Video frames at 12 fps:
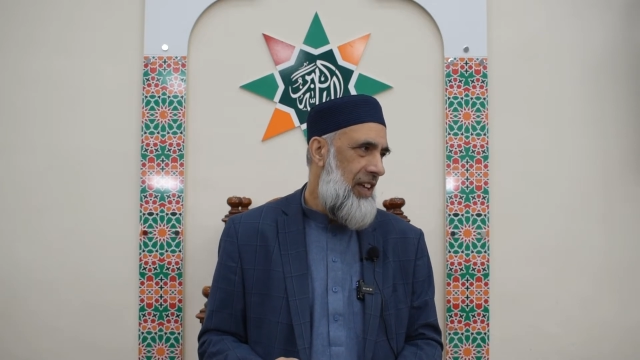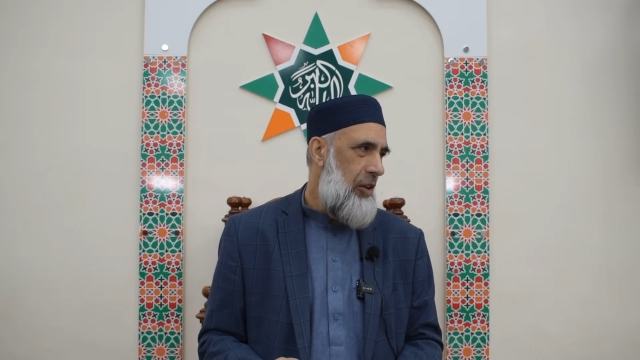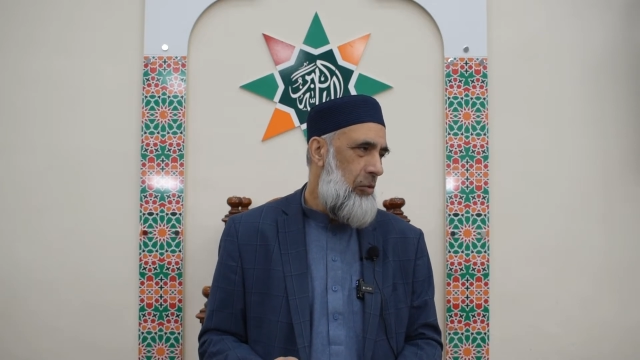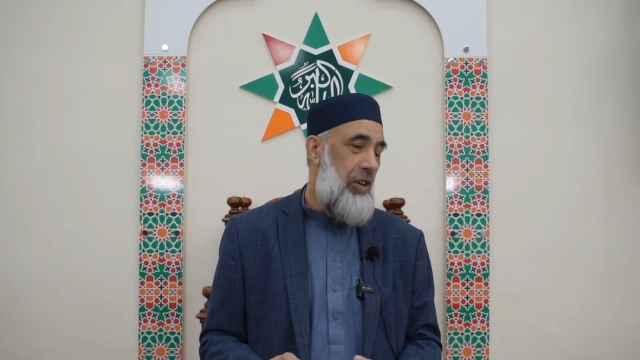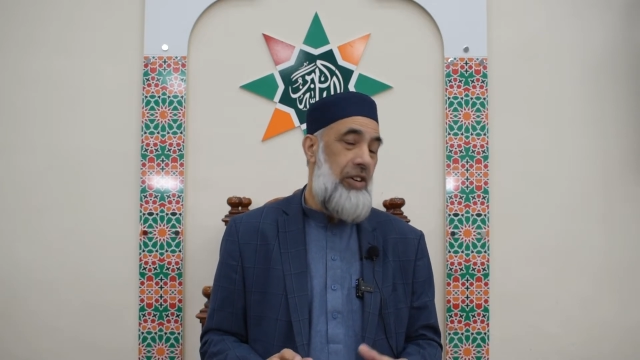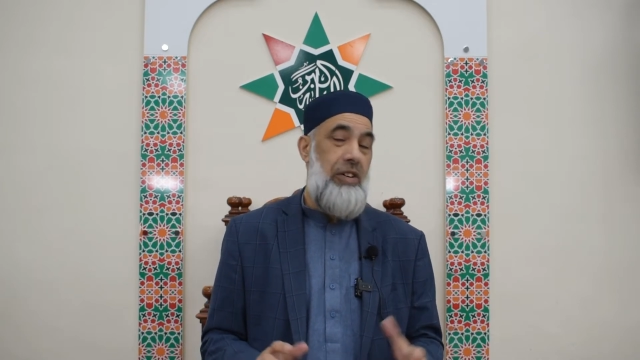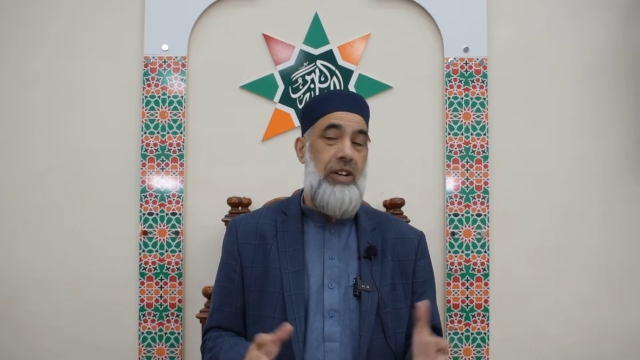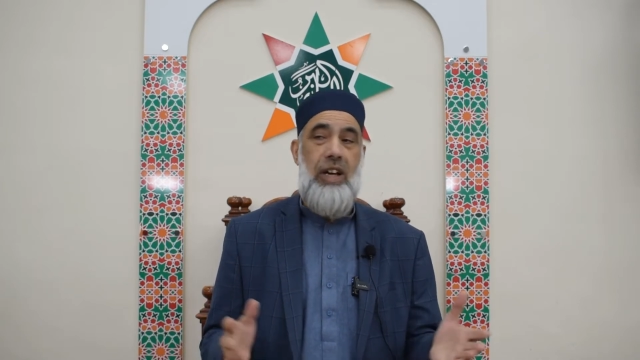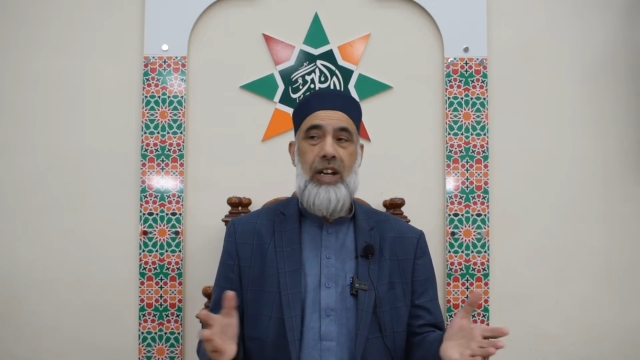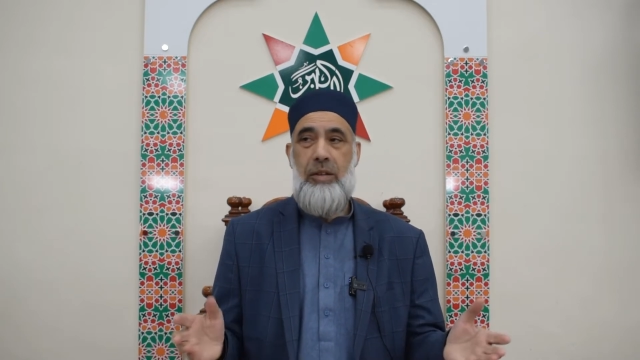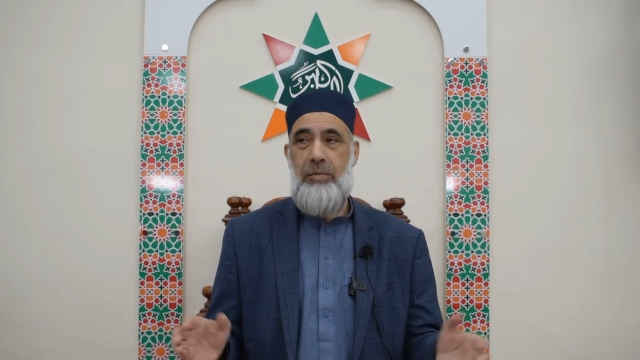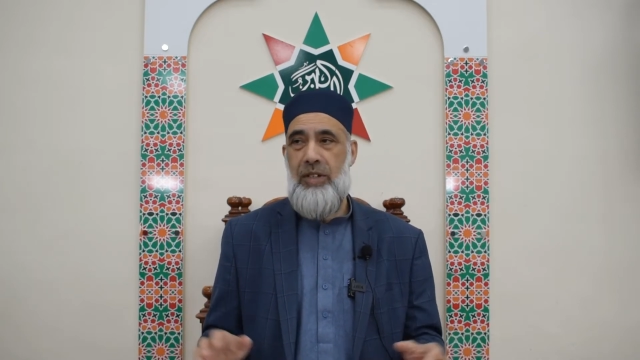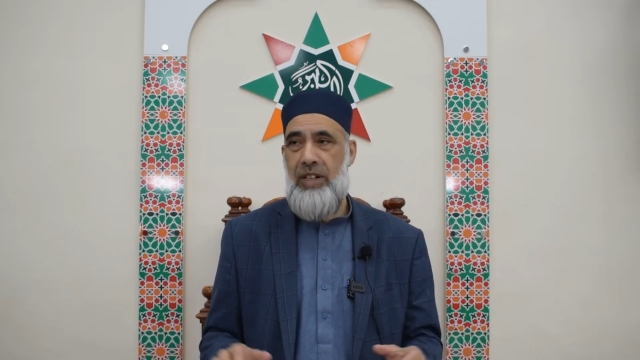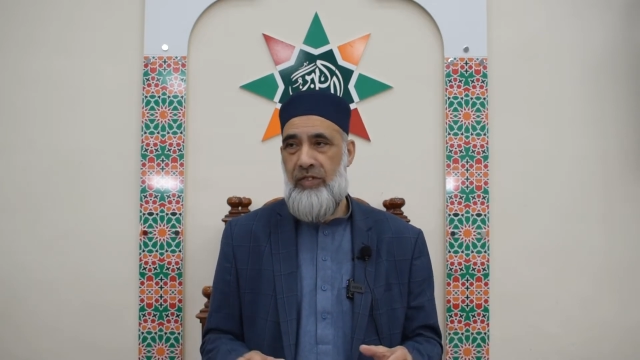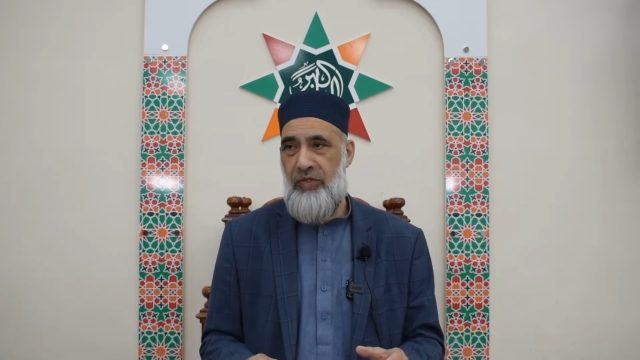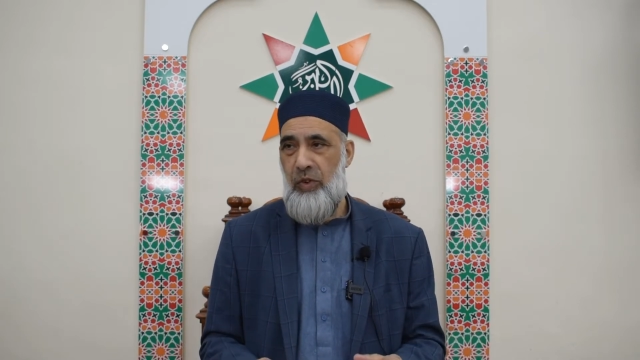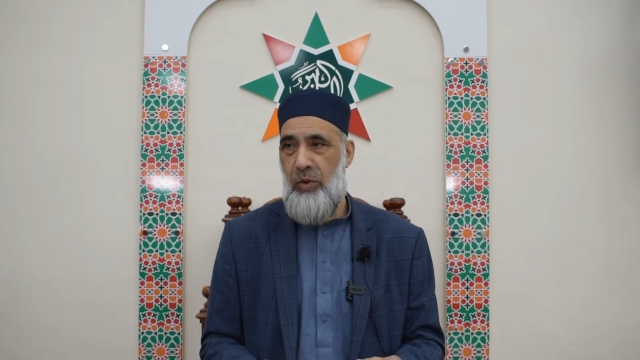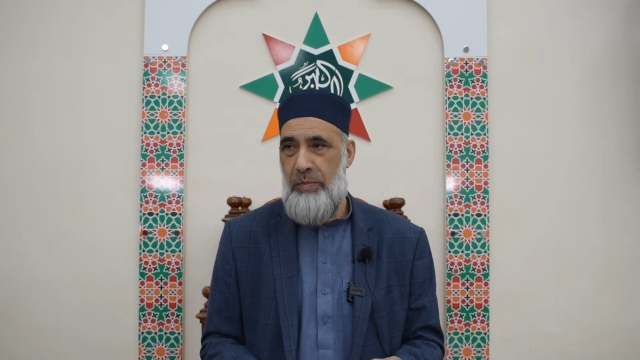We're, alhamdulillah,
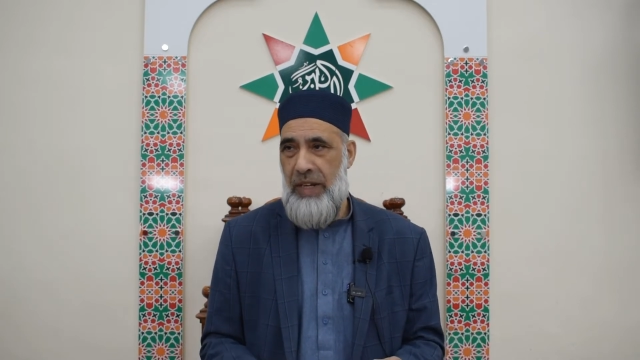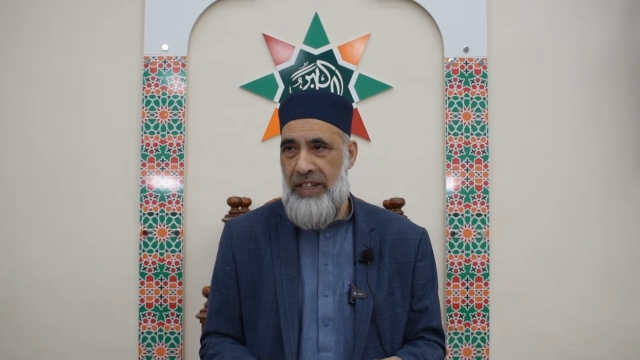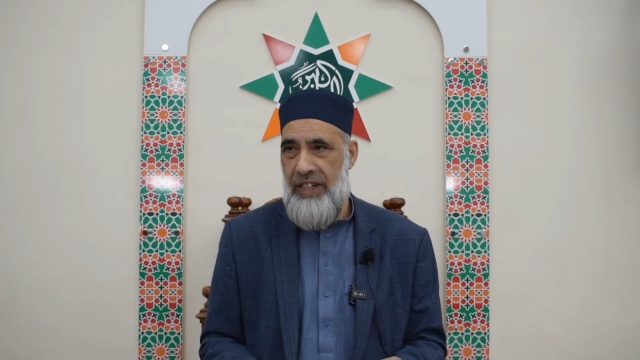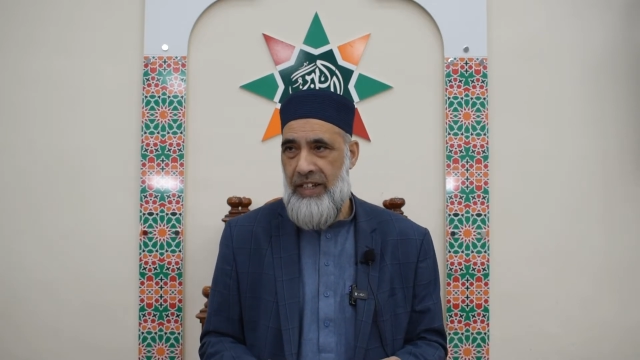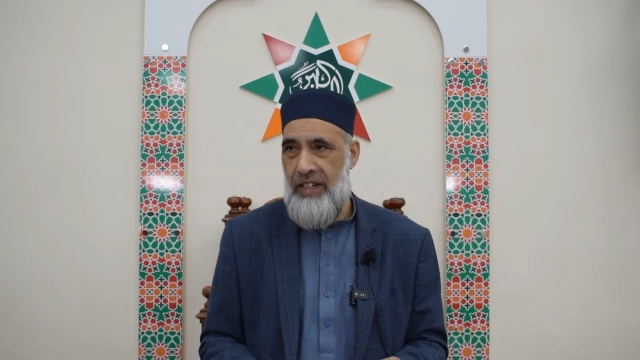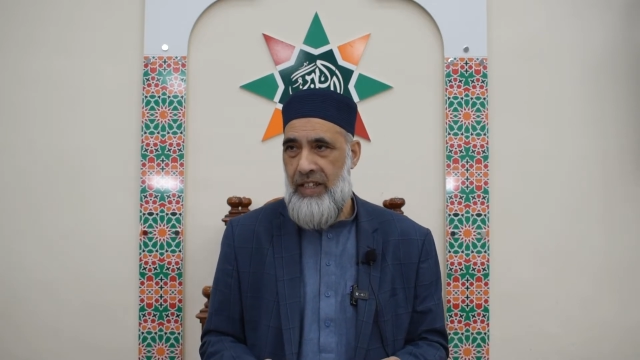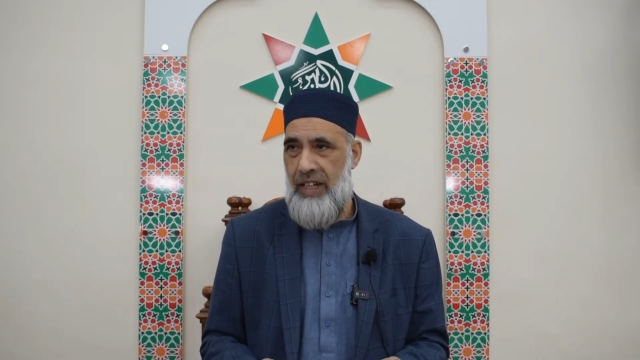4 million.